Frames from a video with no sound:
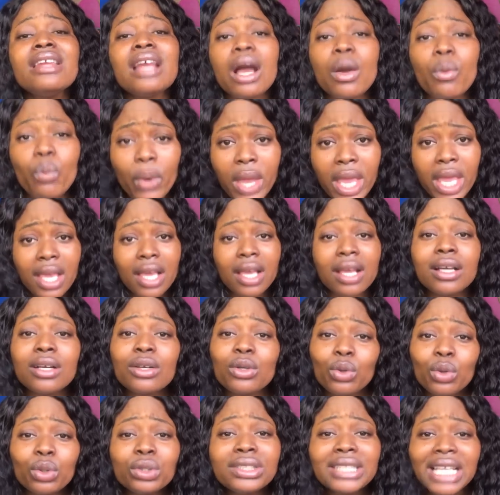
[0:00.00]
we
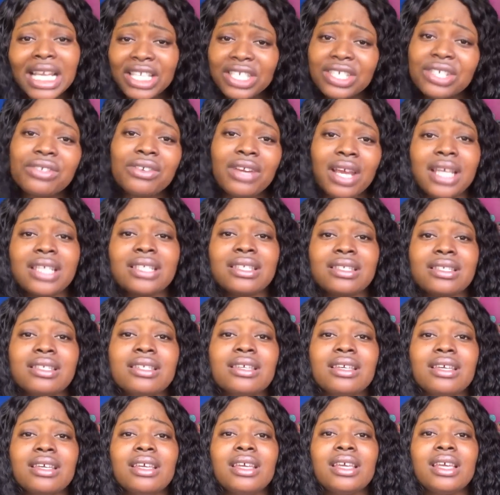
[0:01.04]
good Nigerians.
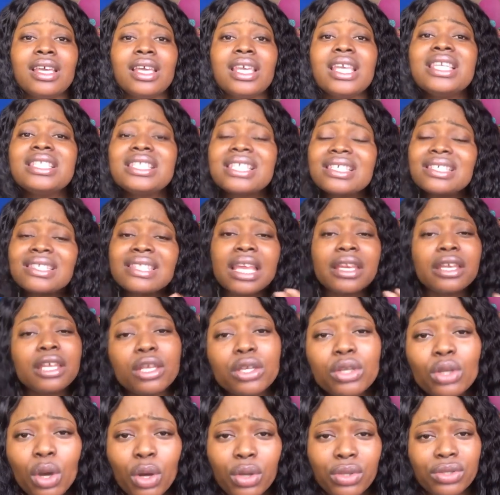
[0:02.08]
It is
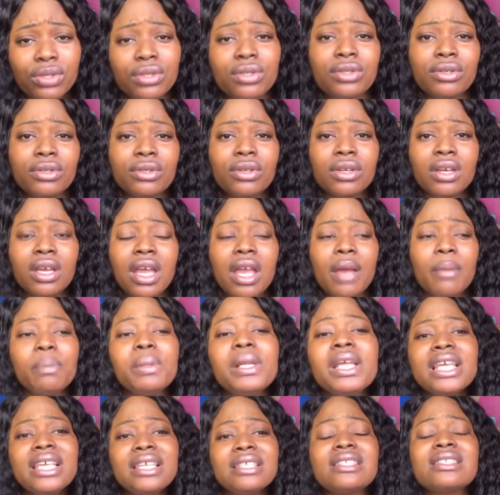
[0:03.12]
staining us.
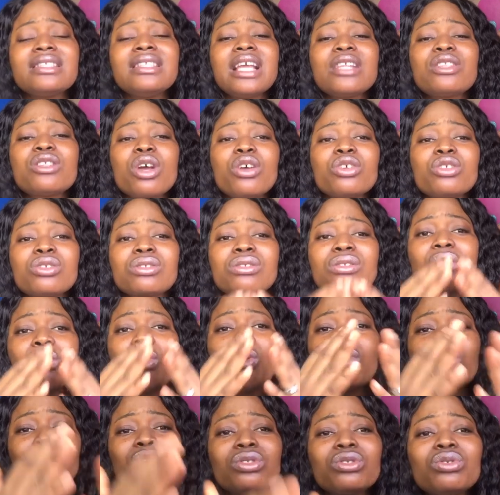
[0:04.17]
Please let us
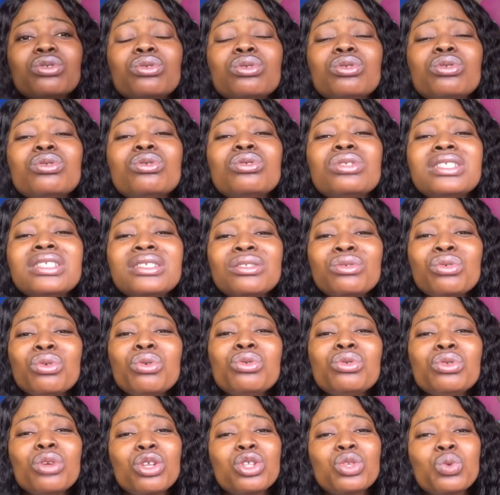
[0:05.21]

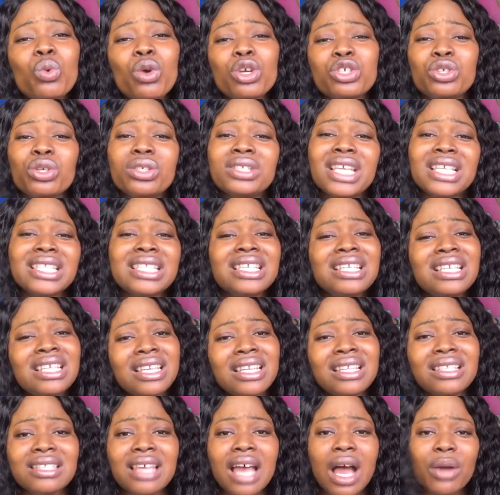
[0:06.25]
do not wash your dirty
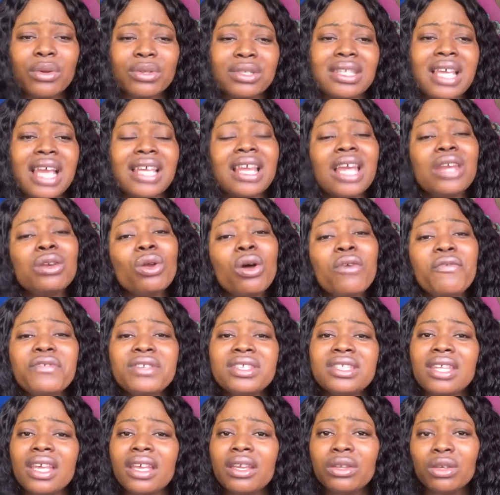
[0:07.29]
linens outside. Enough
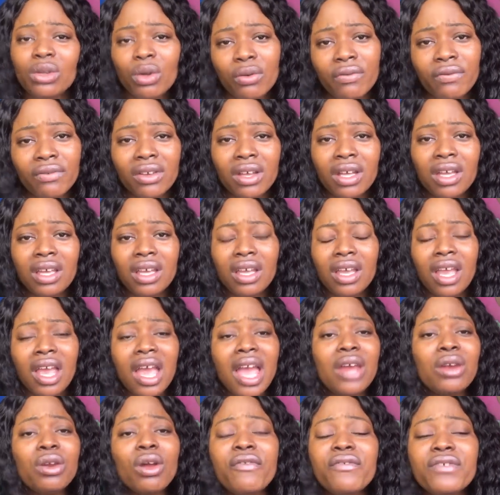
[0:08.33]

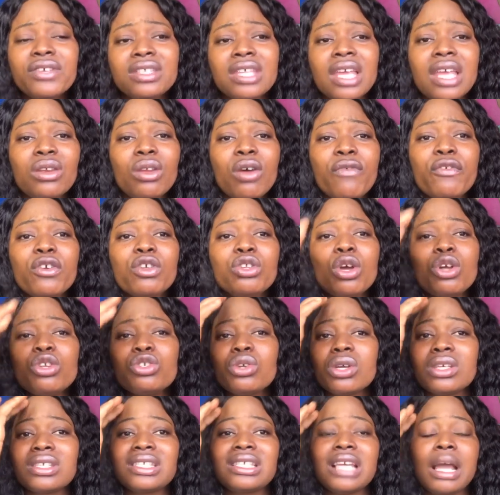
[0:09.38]
is enough. You don't
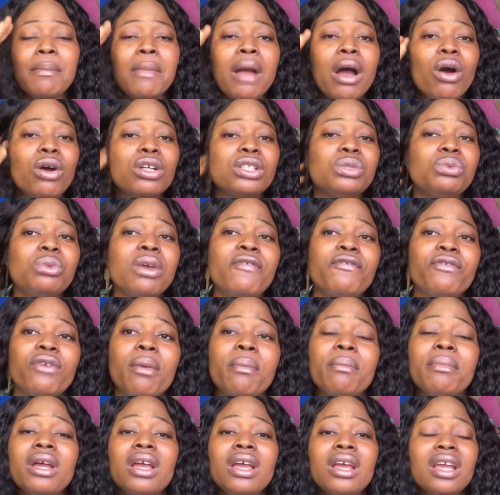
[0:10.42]
just jabber all the way
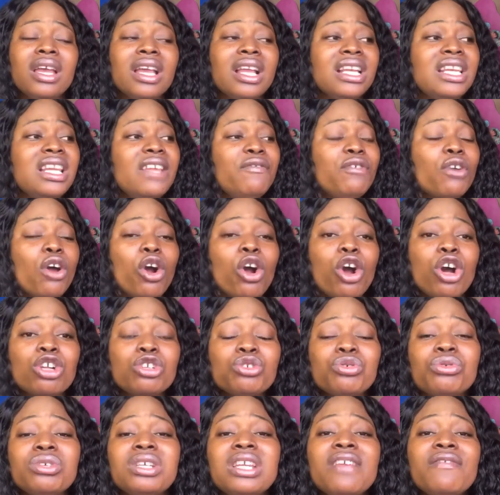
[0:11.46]
from leave your
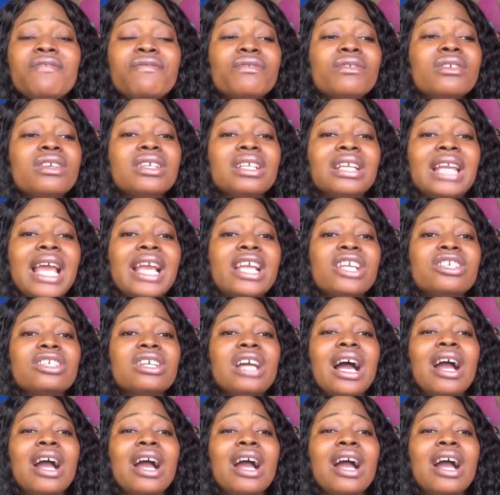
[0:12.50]
country, leave, like